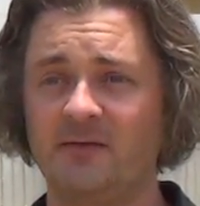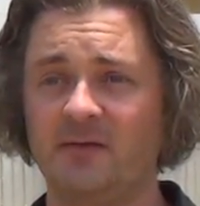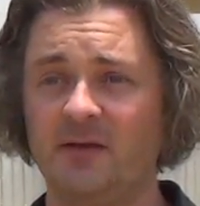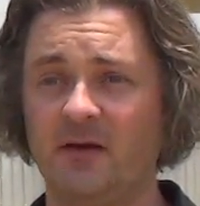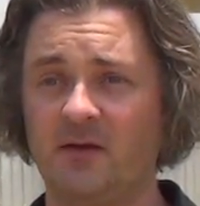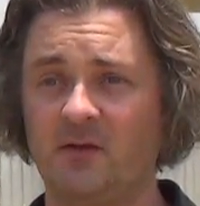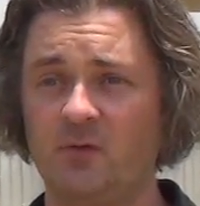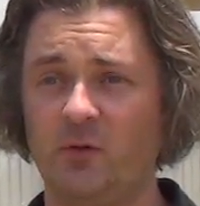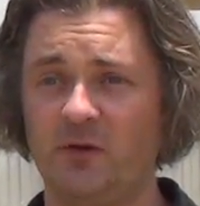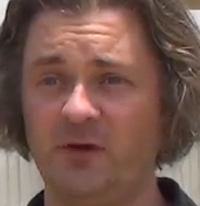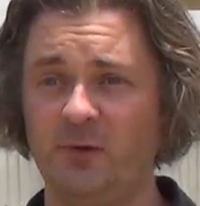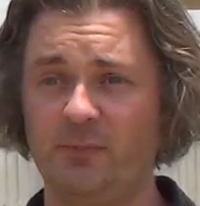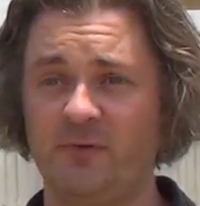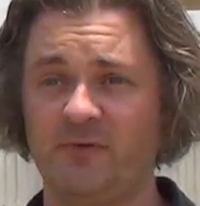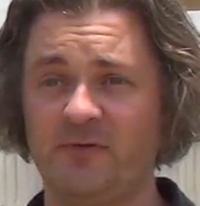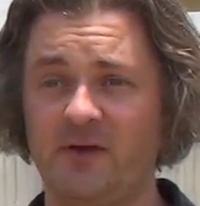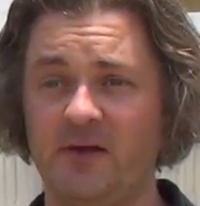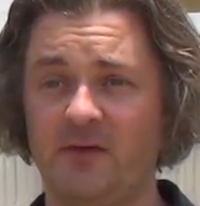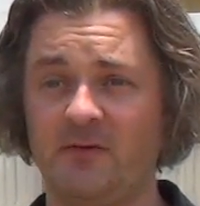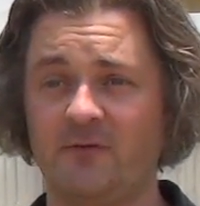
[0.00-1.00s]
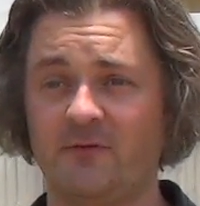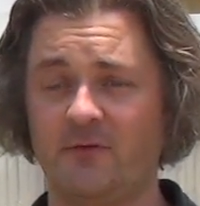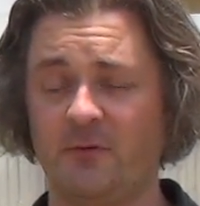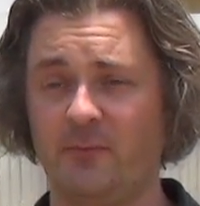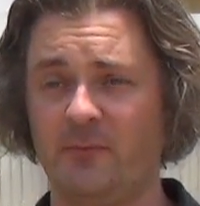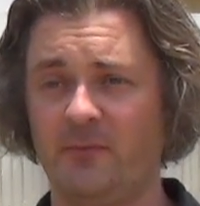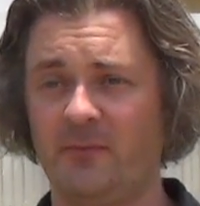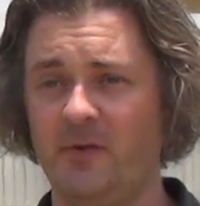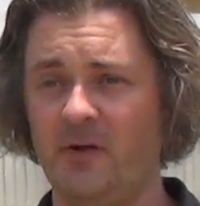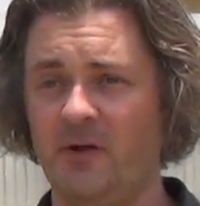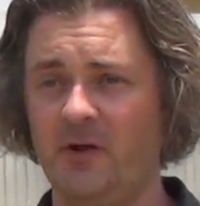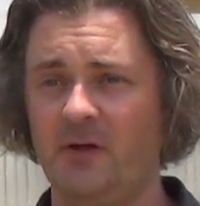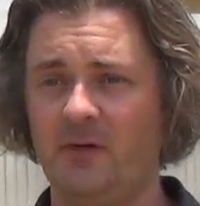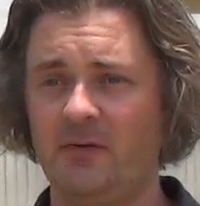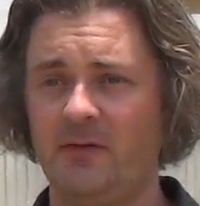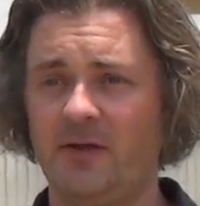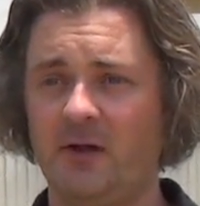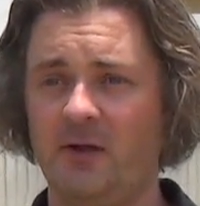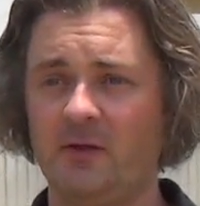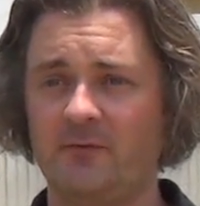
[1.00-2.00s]
like 20% from
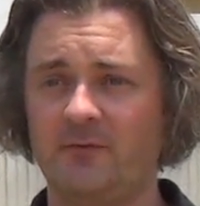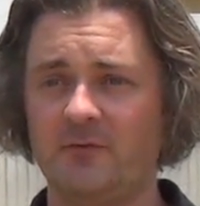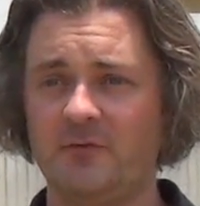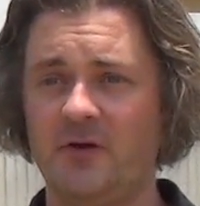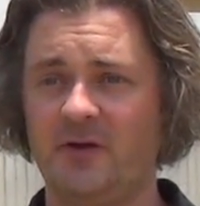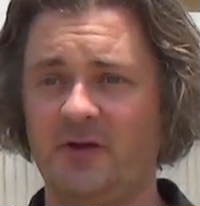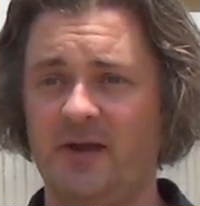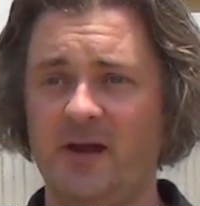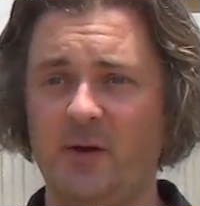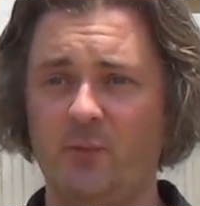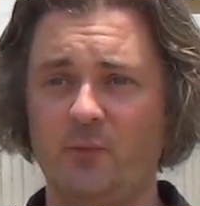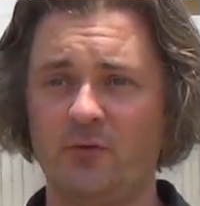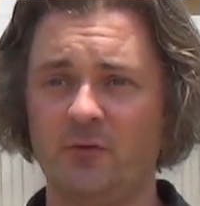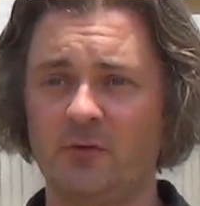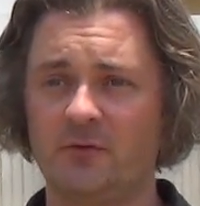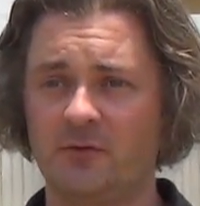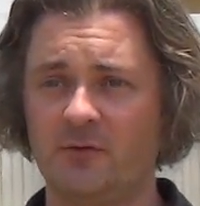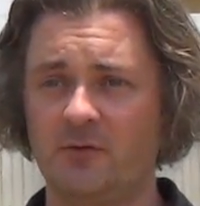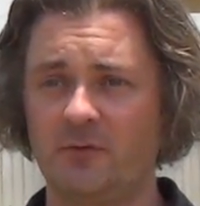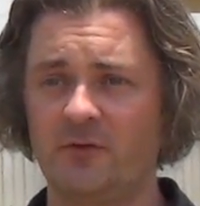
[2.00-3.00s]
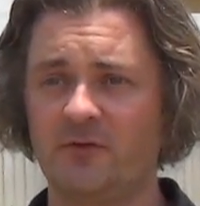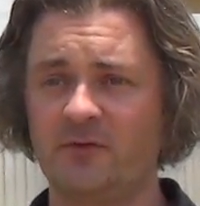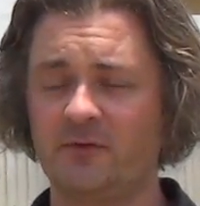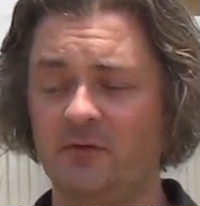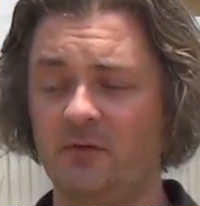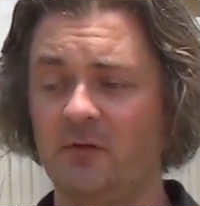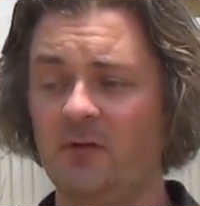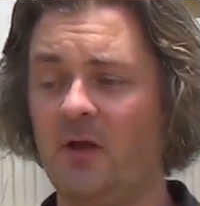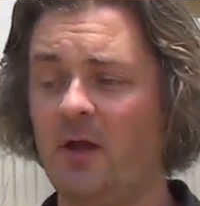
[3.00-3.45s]
the old variety Emerald to Crystal,